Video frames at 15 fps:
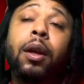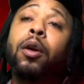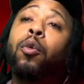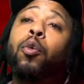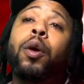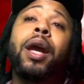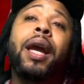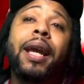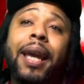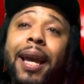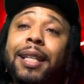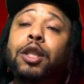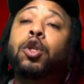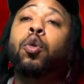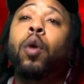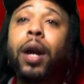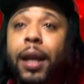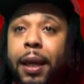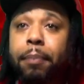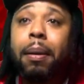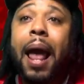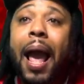we get
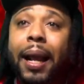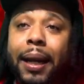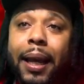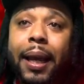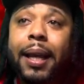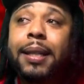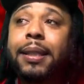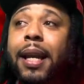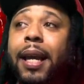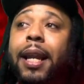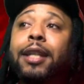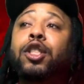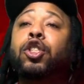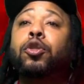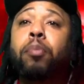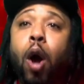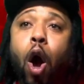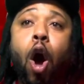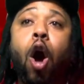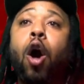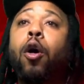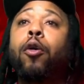20 black niggas in a
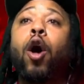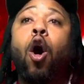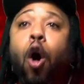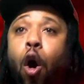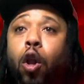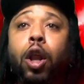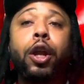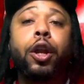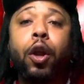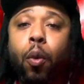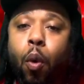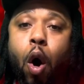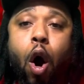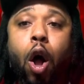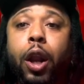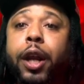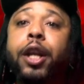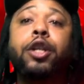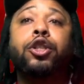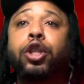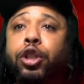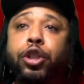small hole in the wall and
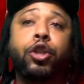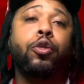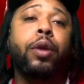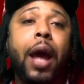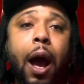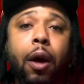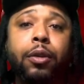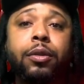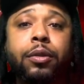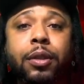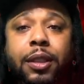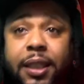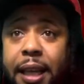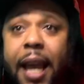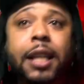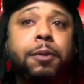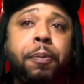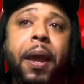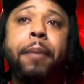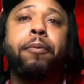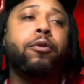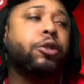there's a shootout. 6
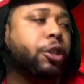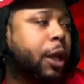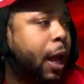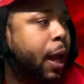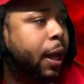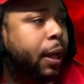people shot.